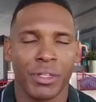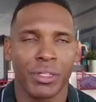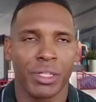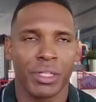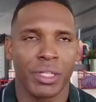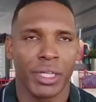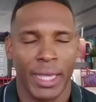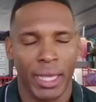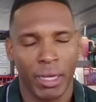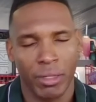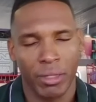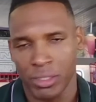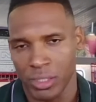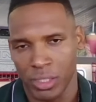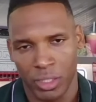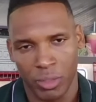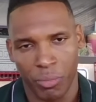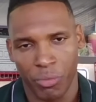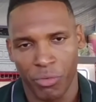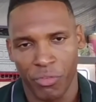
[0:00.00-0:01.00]
and countless
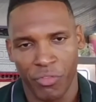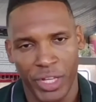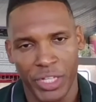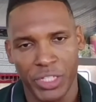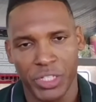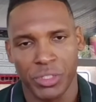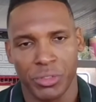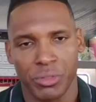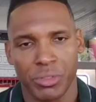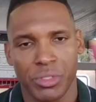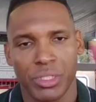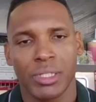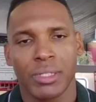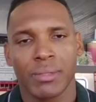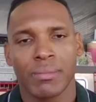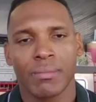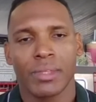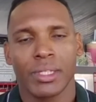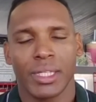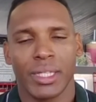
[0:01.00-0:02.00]
other professionals
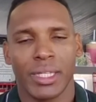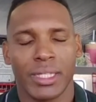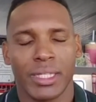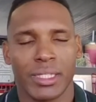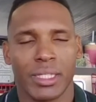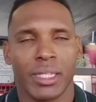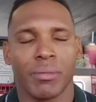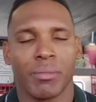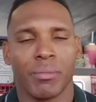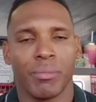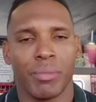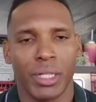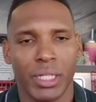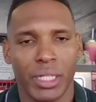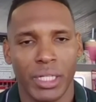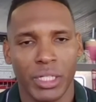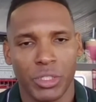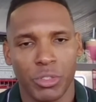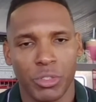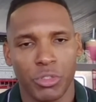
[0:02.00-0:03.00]
is the
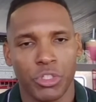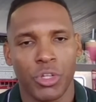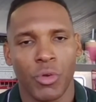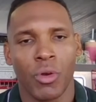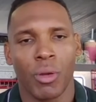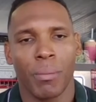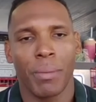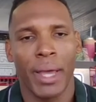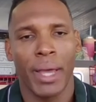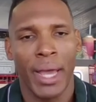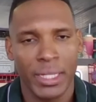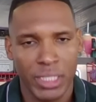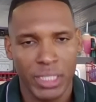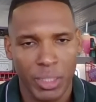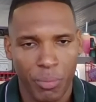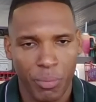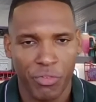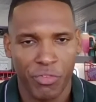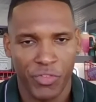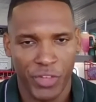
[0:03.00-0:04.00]
ability to show up as
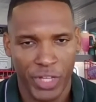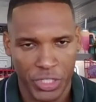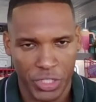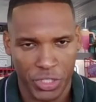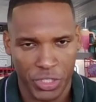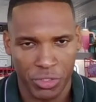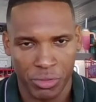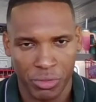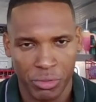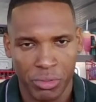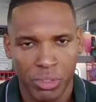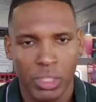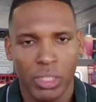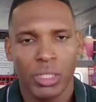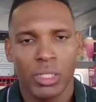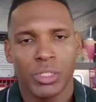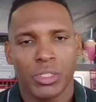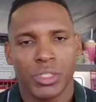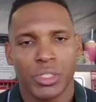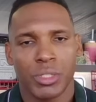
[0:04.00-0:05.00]
a professional,
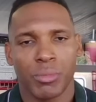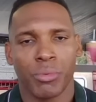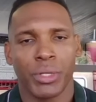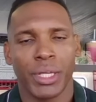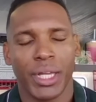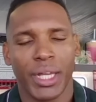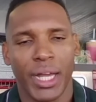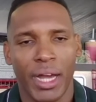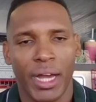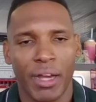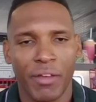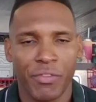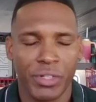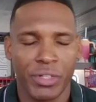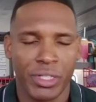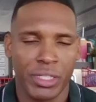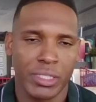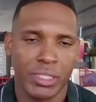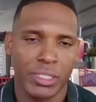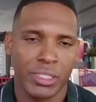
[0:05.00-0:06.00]
to bring
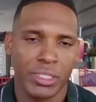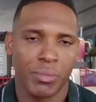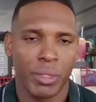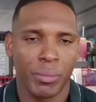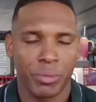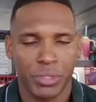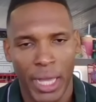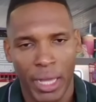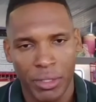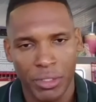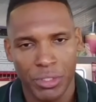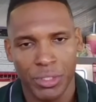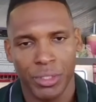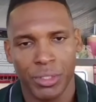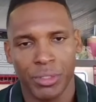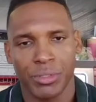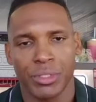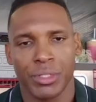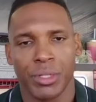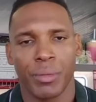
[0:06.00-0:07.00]
confidence into people's
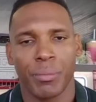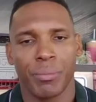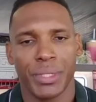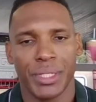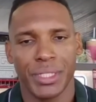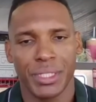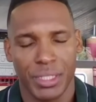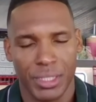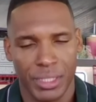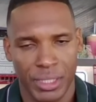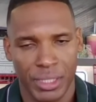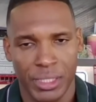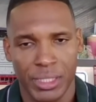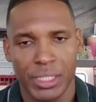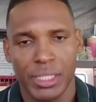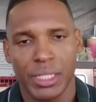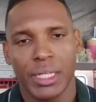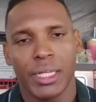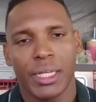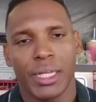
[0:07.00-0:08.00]
households and their
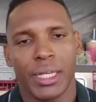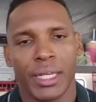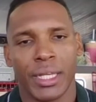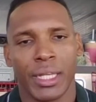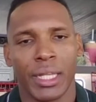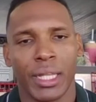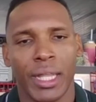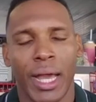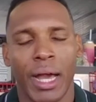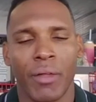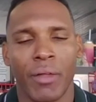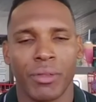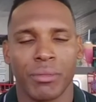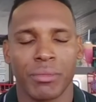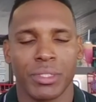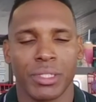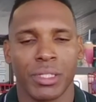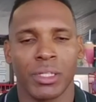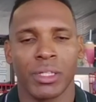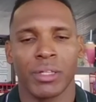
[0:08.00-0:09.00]
businesses and allow
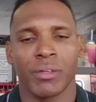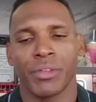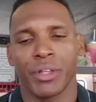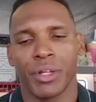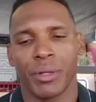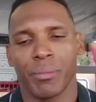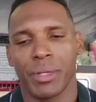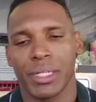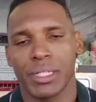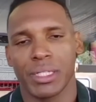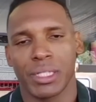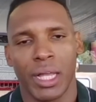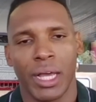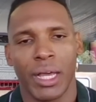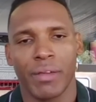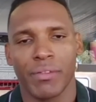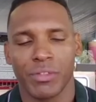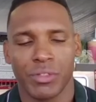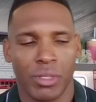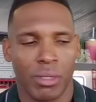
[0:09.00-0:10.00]
them to live their best
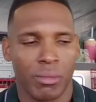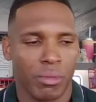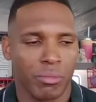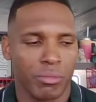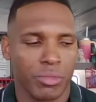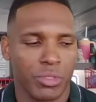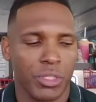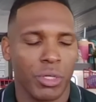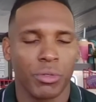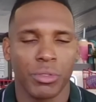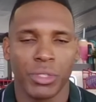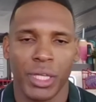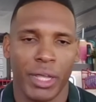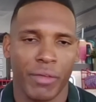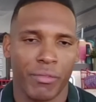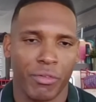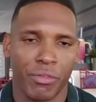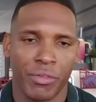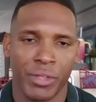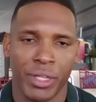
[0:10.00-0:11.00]
life. So I'm so
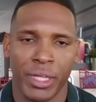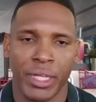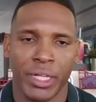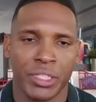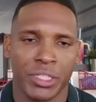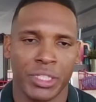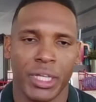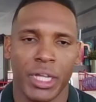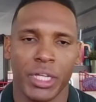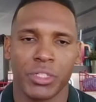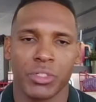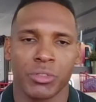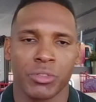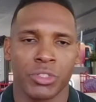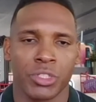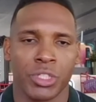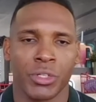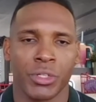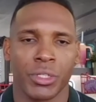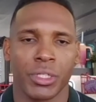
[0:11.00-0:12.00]
thankful for that
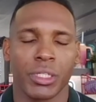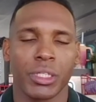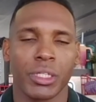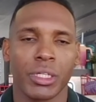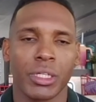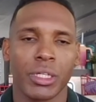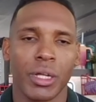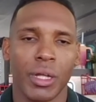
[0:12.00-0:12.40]
educational journey.